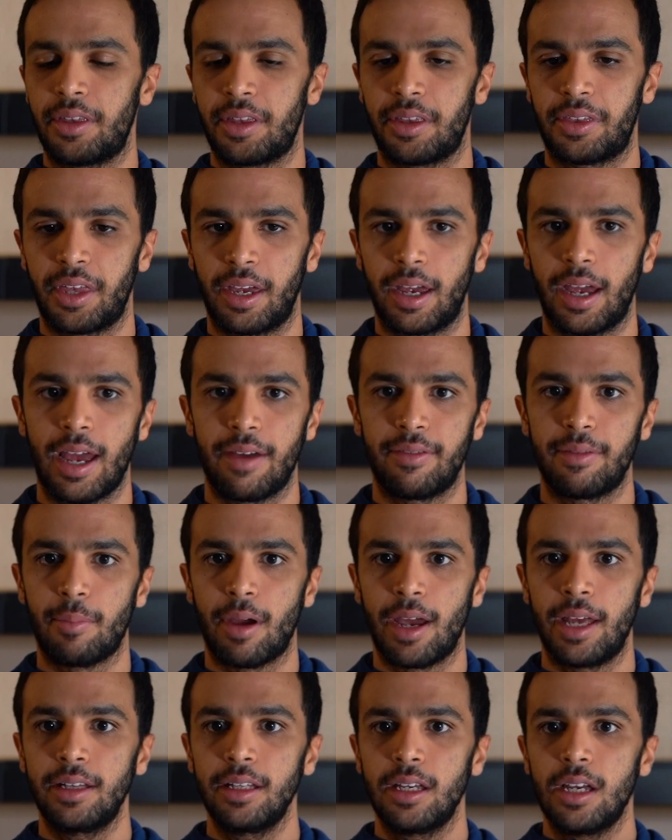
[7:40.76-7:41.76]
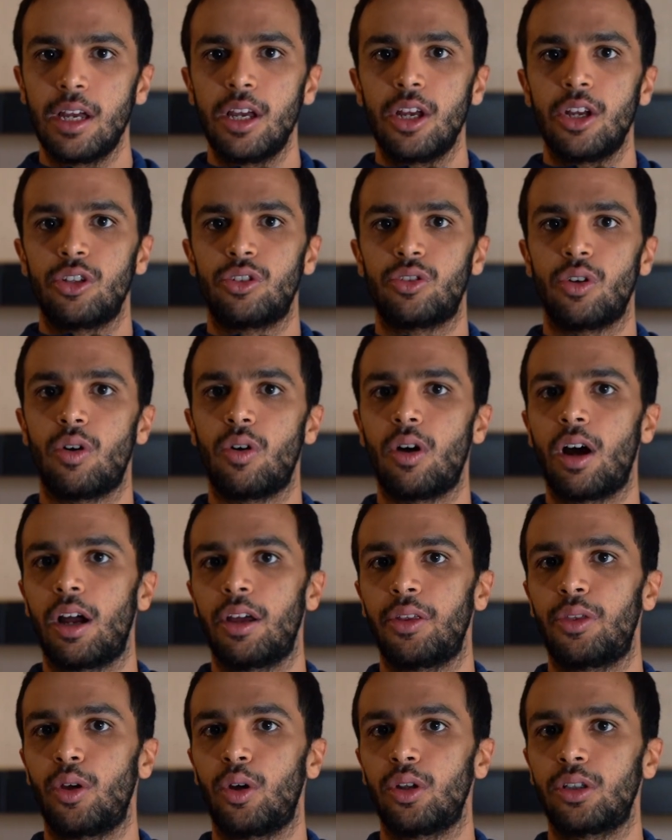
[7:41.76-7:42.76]
thing I have in my head. So I
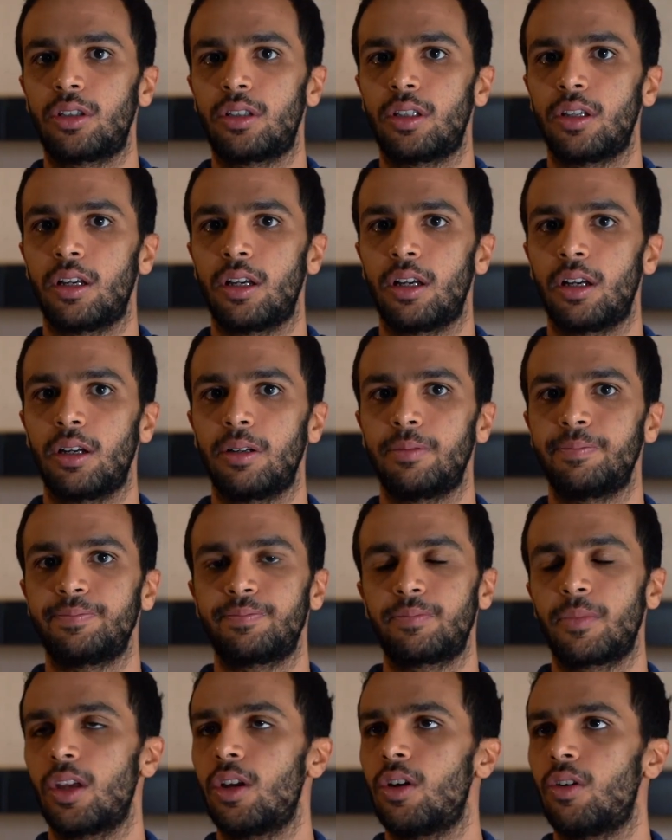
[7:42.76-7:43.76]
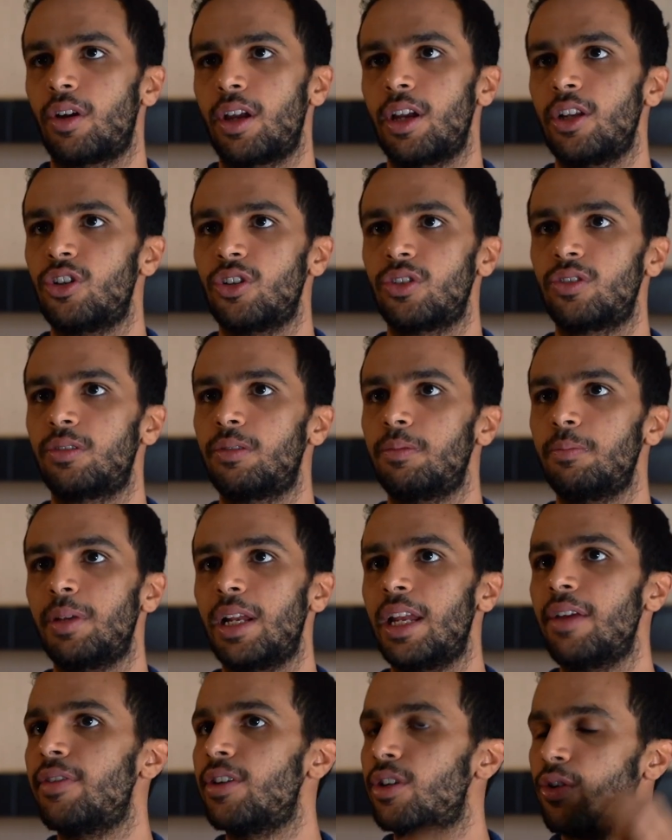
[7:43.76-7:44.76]
thought, okay, just
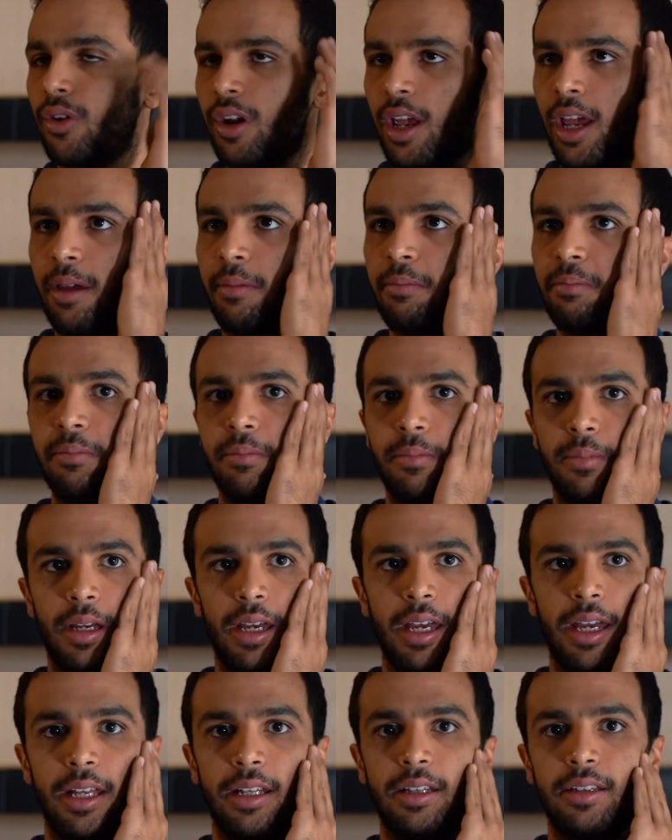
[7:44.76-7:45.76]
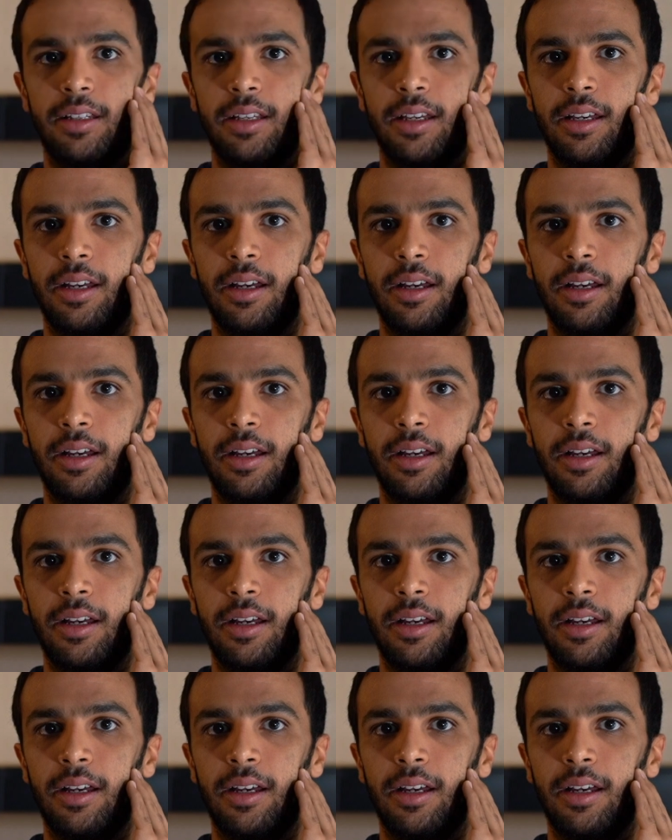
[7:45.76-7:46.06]
believe in your game, and